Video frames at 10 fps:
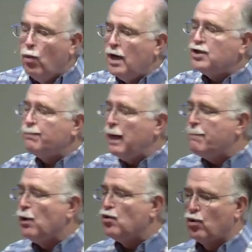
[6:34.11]
which
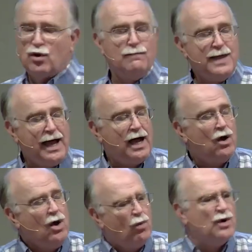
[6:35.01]
people group
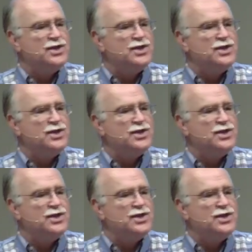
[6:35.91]
now